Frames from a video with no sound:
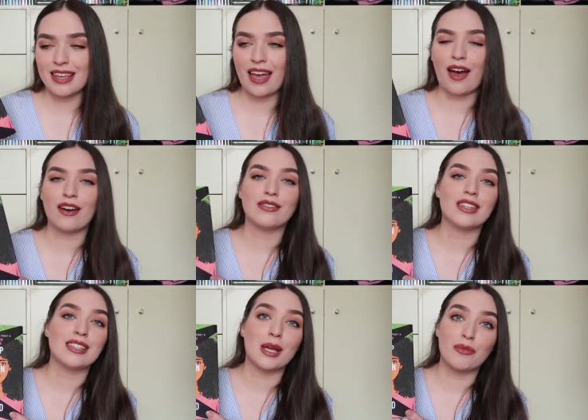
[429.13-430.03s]
They have
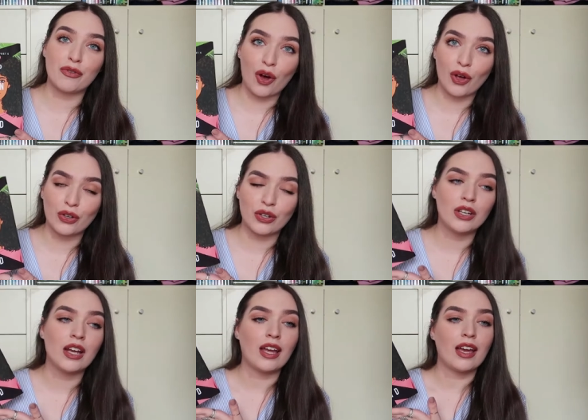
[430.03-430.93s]
the same
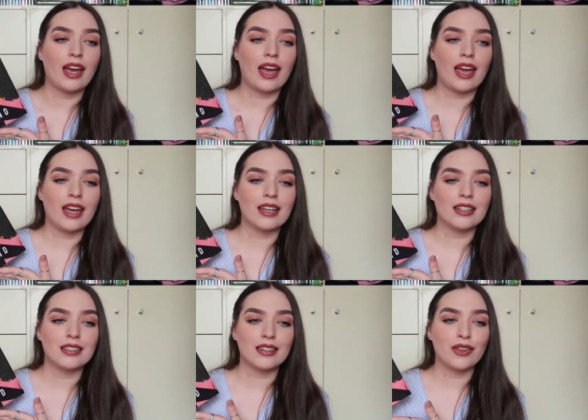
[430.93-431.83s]
father,
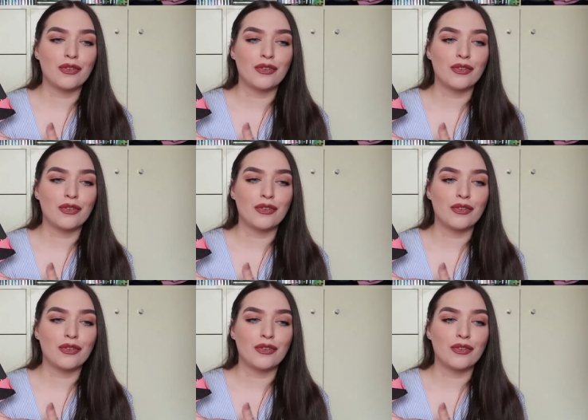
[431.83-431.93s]
and